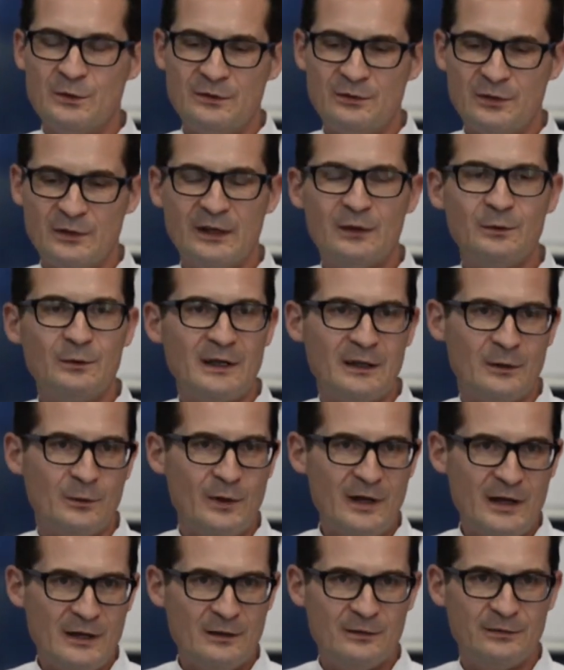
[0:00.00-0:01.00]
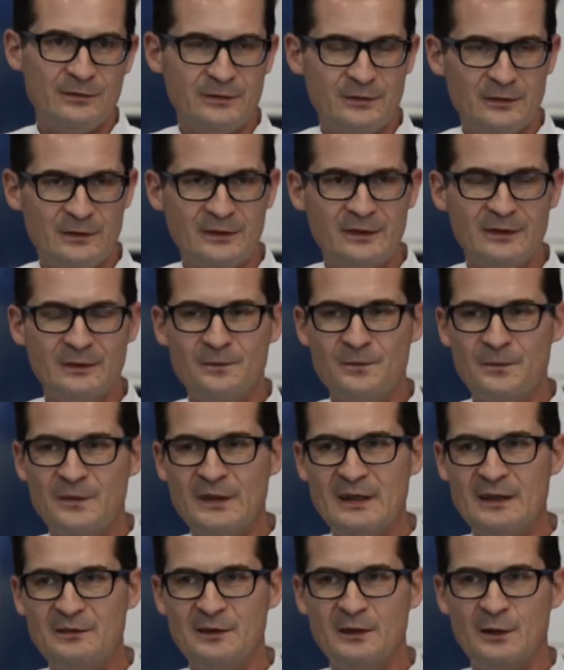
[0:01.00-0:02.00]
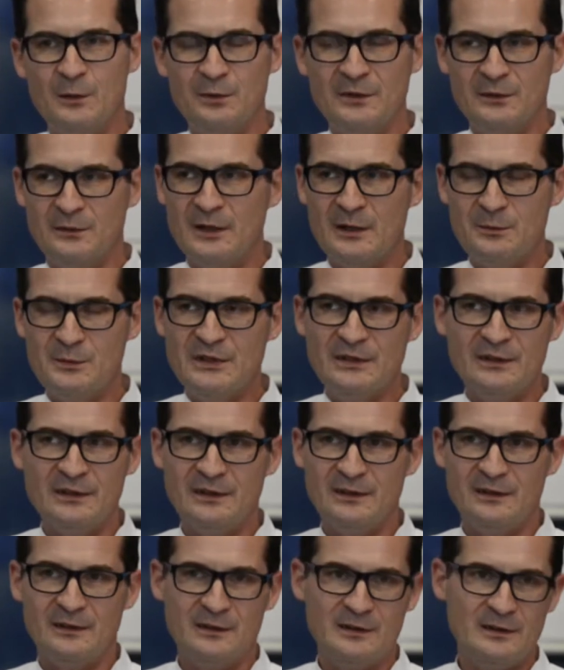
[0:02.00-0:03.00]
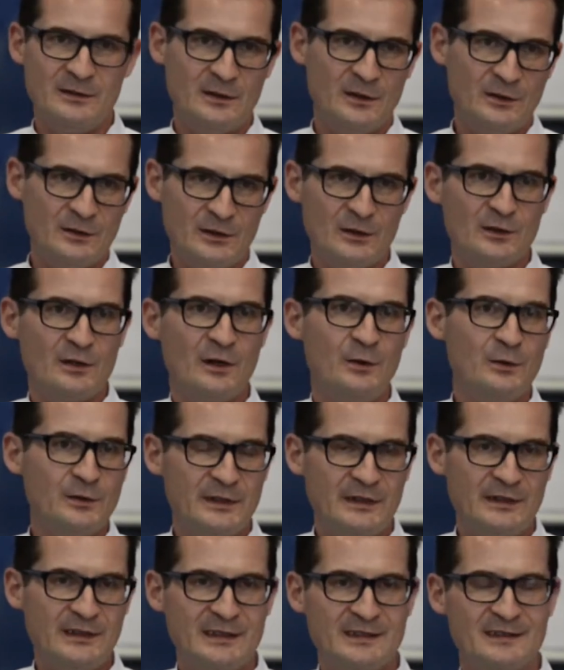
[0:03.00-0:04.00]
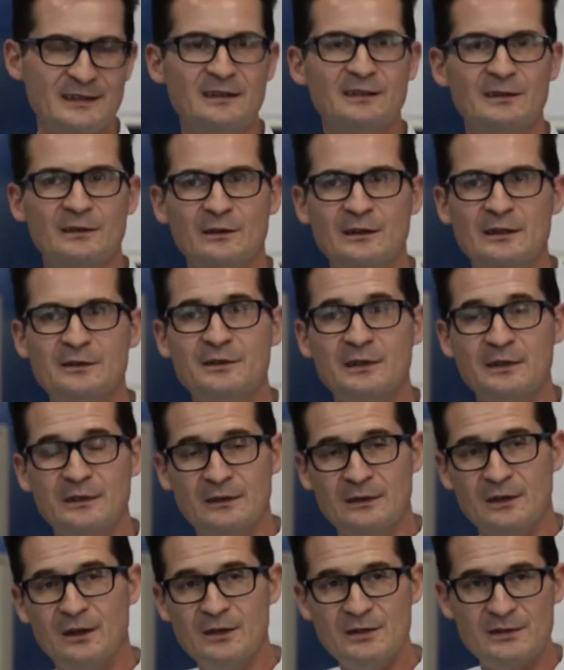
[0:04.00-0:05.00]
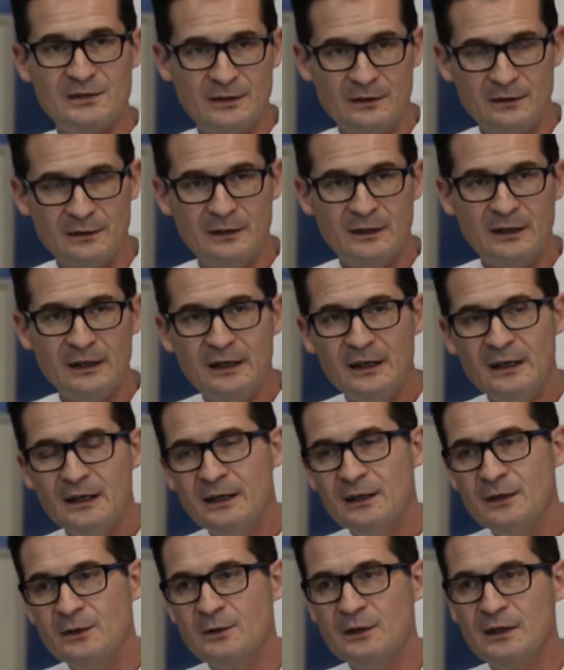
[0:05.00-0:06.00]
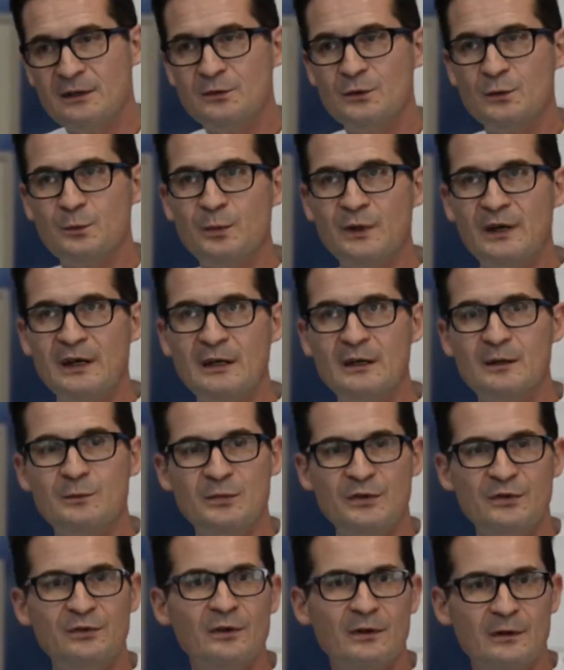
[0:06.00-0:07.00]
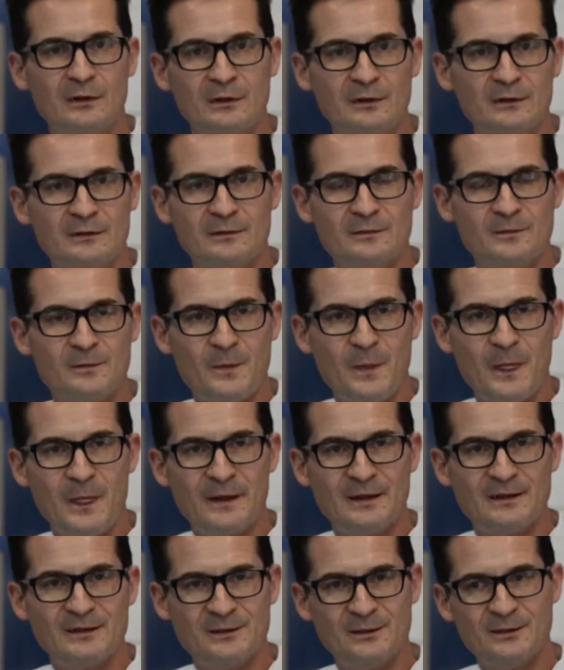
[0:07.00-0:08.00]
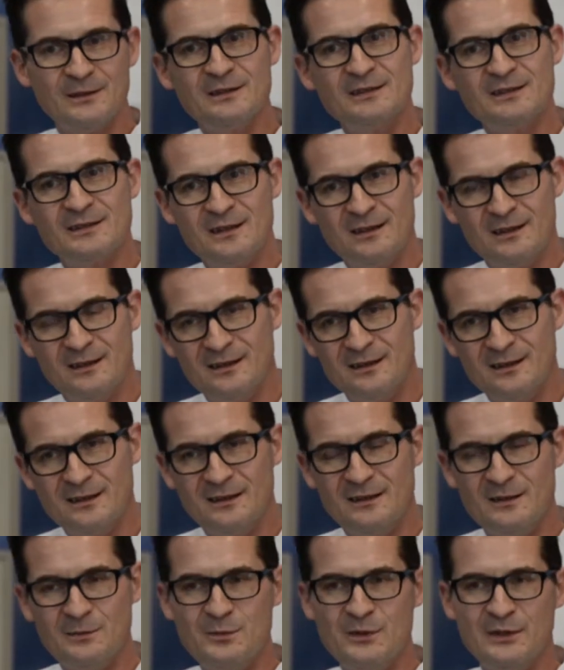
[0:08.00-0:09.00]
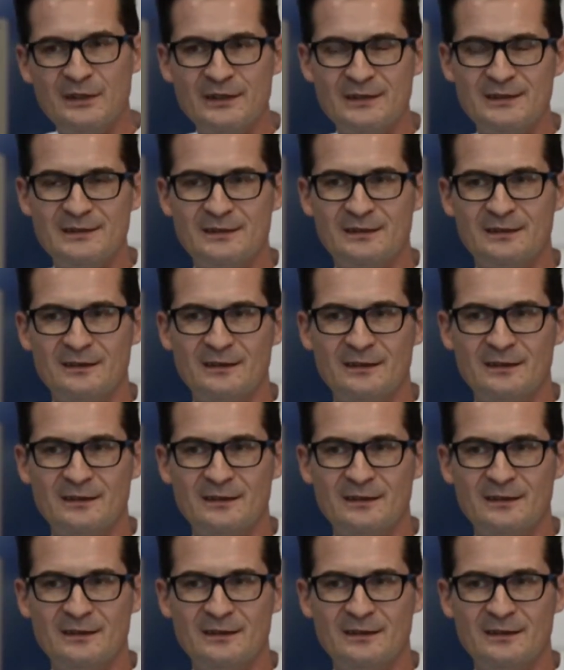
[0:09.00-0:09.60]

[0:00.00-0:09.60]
regular way of developing, I mean, on your own data center or even in hosting, you have to pay before. So that's the biggest